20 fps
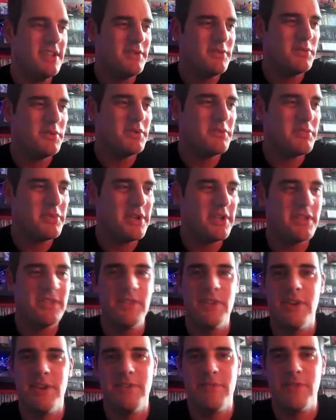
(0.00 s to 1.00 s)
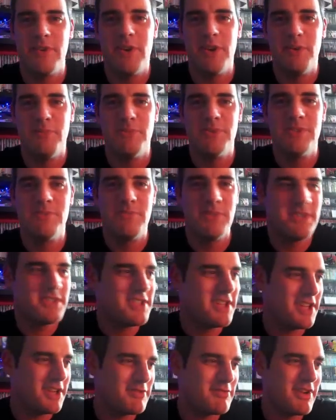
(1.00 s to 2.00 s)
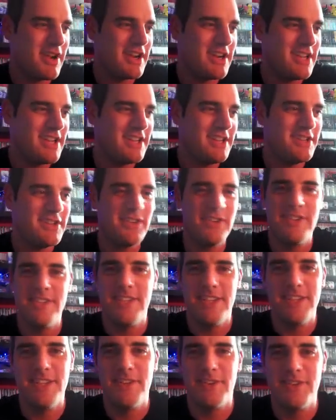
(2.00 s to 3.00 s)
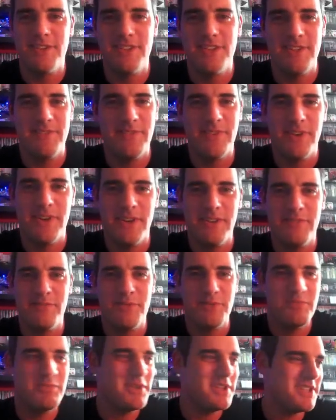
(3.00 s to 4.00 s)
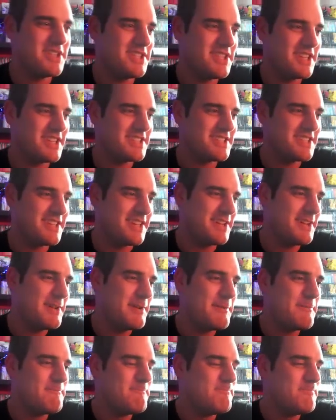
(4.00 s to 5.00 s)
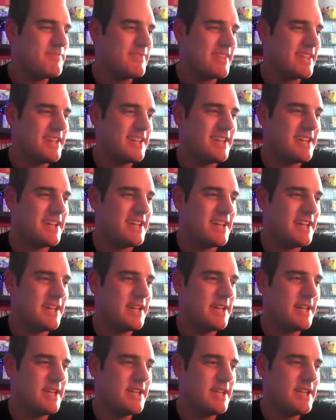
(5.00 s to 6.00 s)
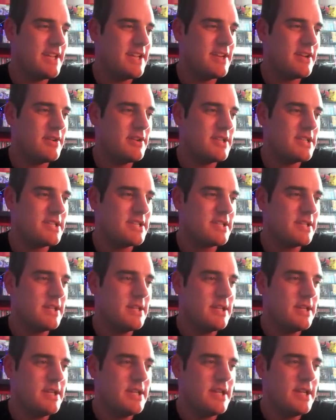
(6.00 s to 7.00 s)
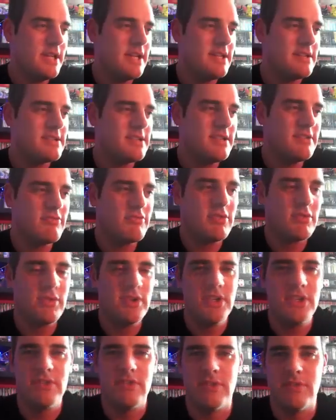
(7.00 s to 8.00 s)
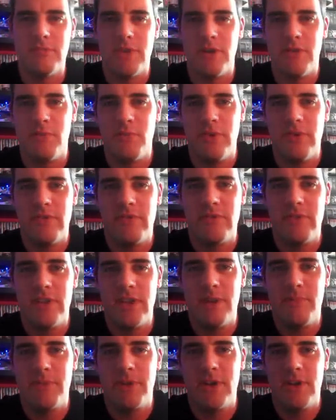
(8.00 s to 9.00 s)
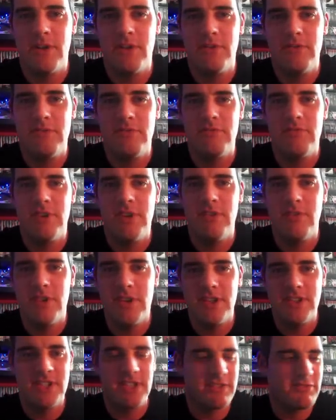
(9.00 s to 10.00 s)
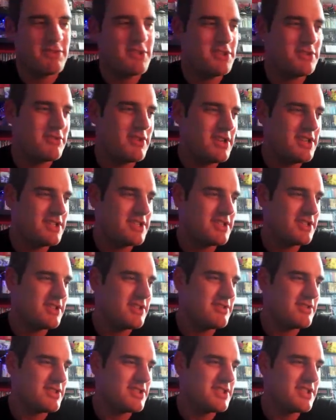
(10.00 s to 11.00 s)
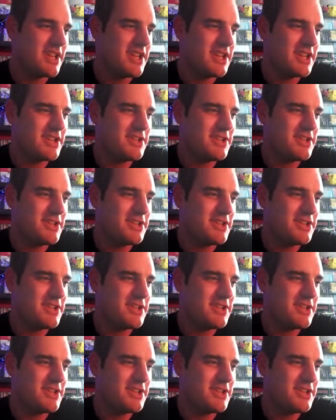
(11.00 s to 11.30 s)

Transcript: would be at 30 frames, but Sega Rally 1995 would be at 60. You know, it's a real issue at the moment with Namco re-releasing Ridge Racer and Sega